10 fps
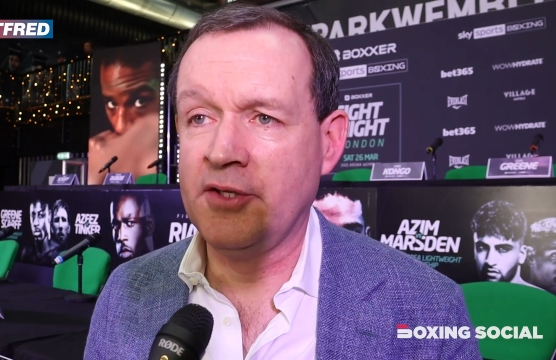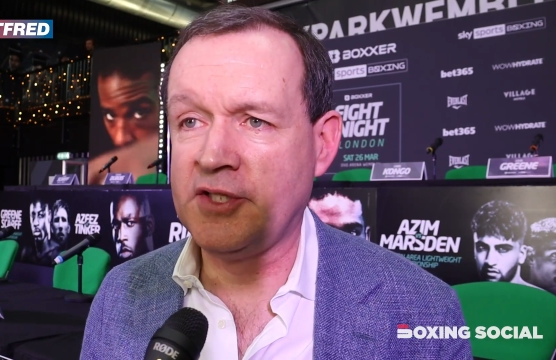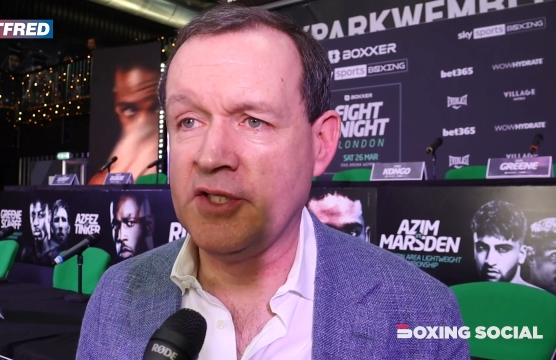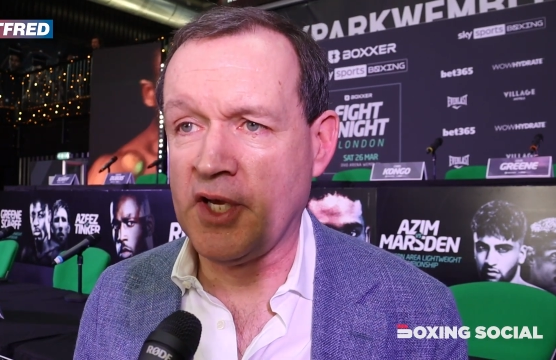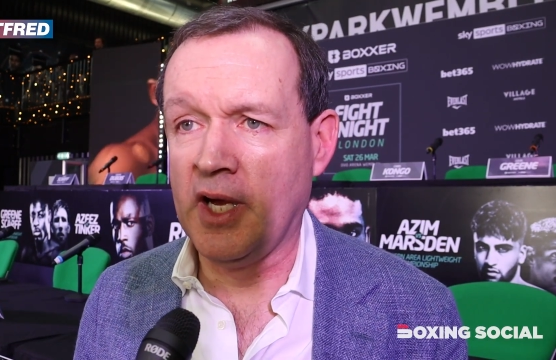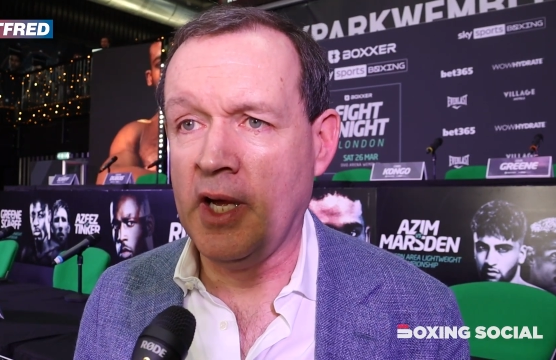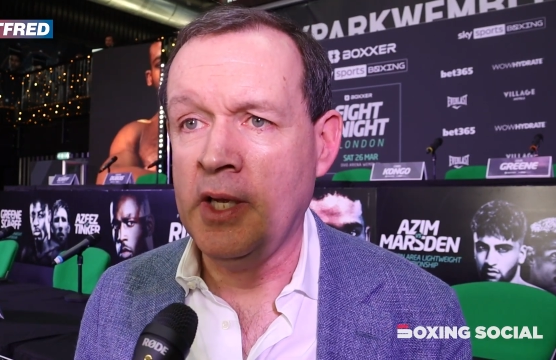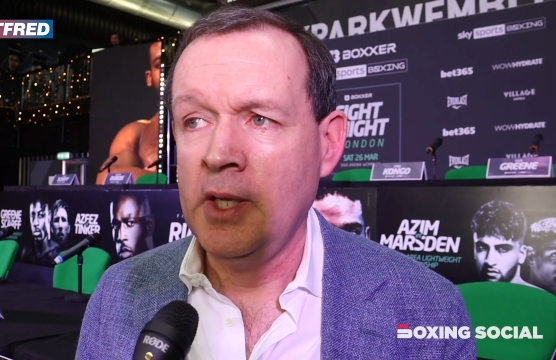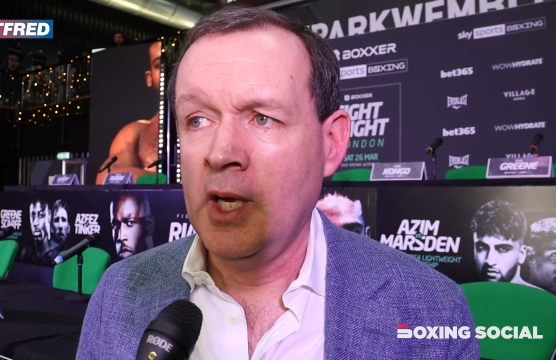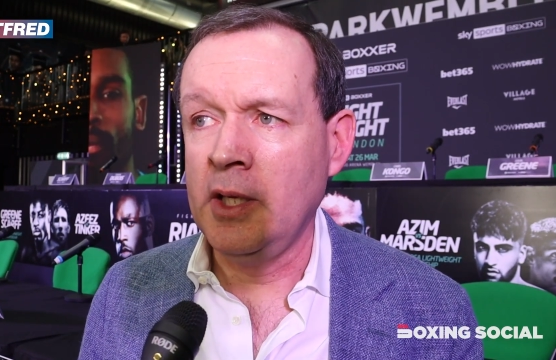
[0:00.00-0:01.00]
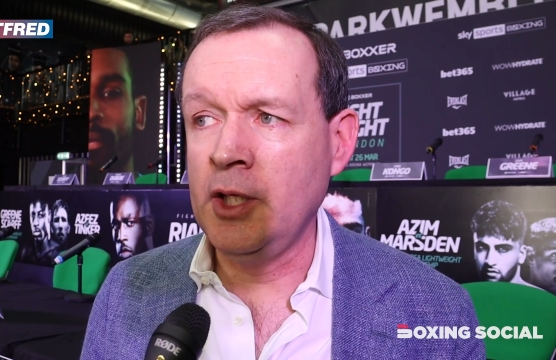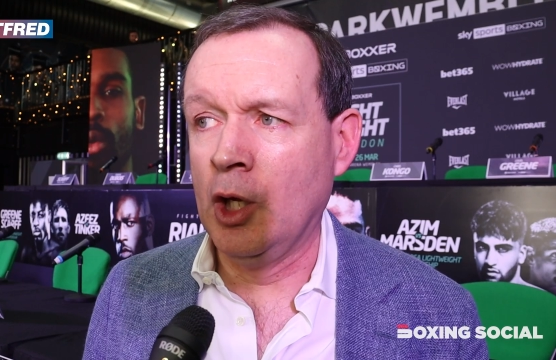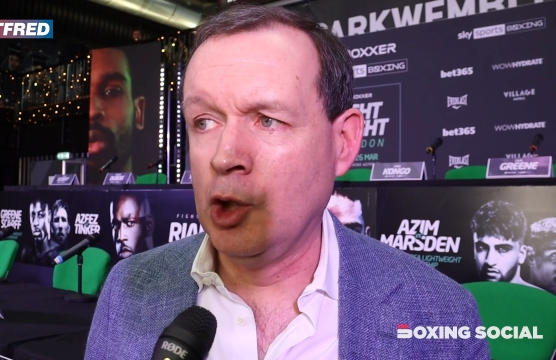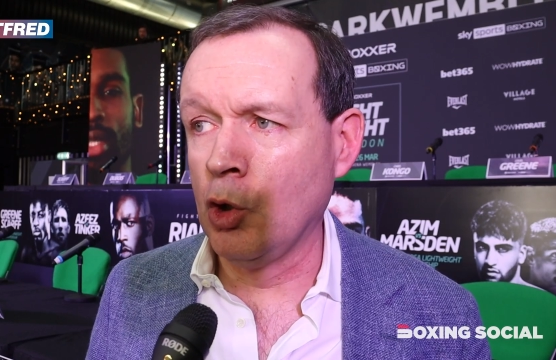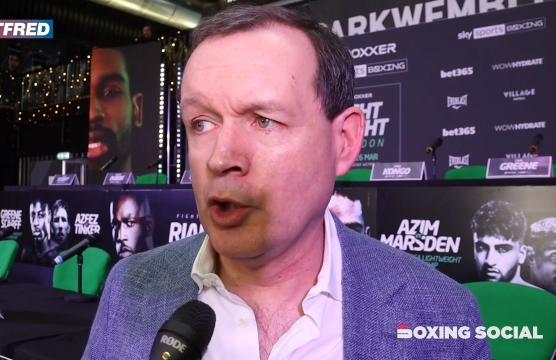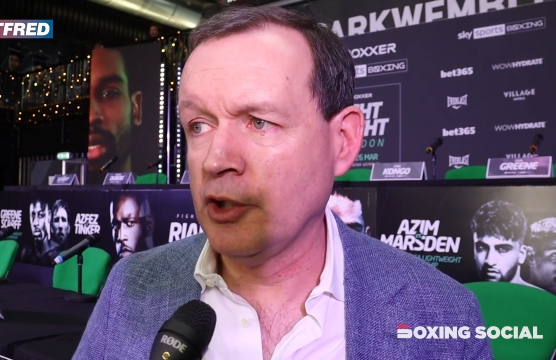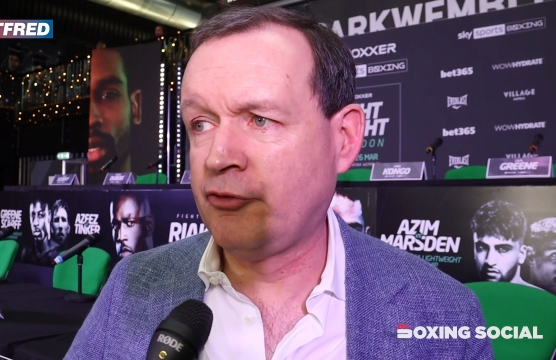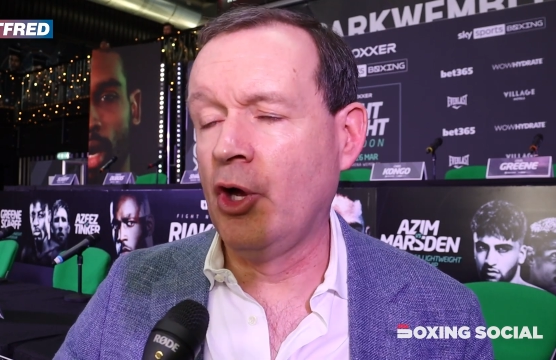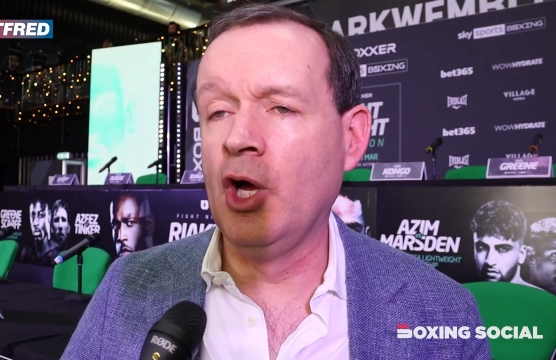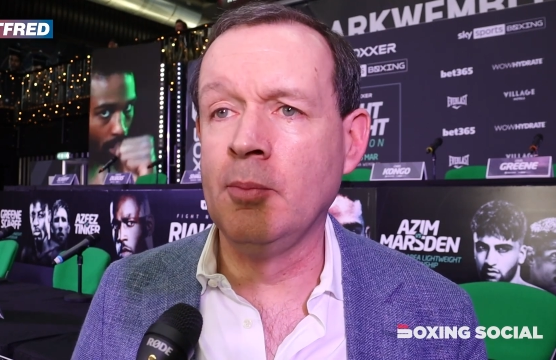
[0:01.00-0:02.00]
Speaker 1: This is a you know longer
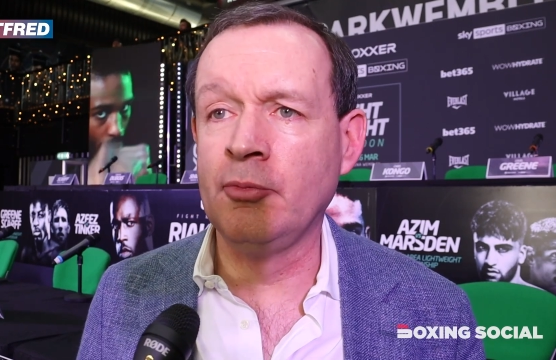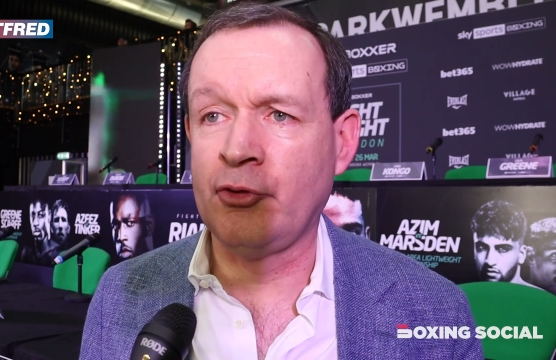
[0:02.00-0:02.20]
term